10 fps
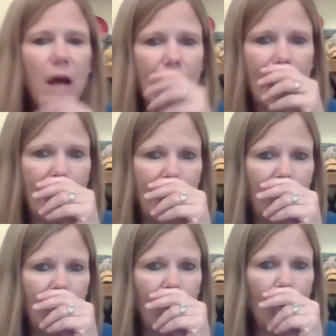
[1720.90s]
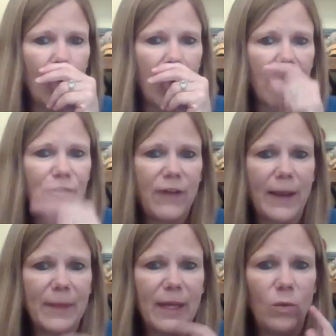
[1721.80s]
Uh, our
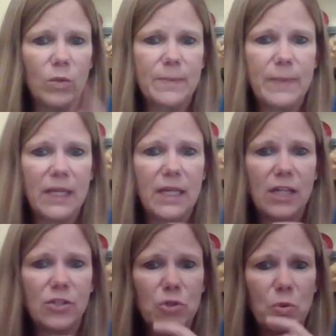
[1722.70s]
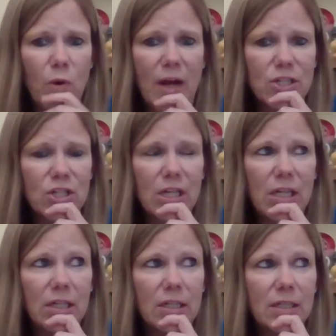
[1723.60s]
family was big into
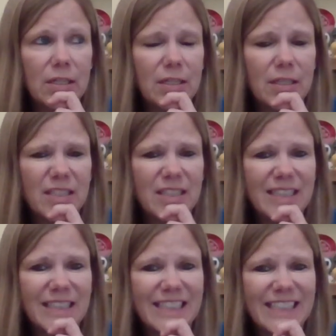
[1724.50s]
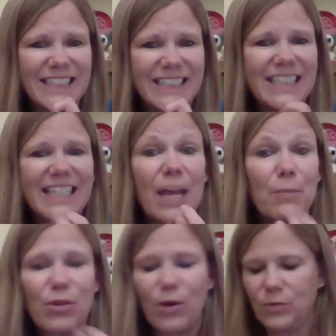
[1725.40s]
watching
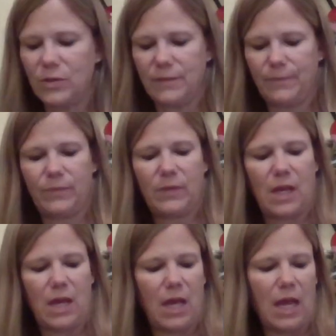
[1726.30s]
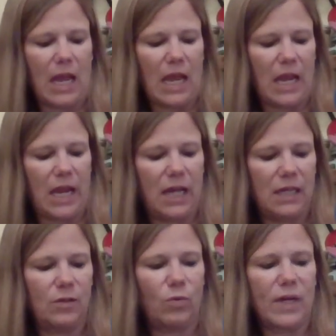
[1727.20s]
Game of Thrones.
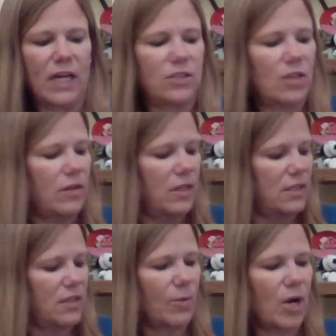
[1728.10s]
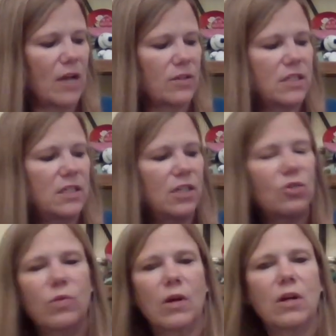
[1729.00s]
And when I saw this Summer House
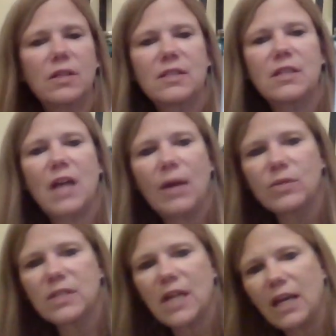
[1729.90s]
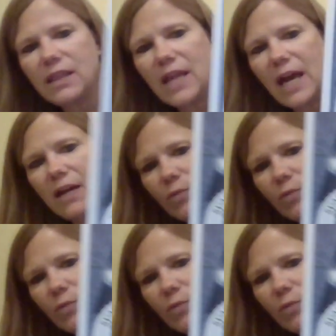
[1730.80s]
Stitch Works, I was like, that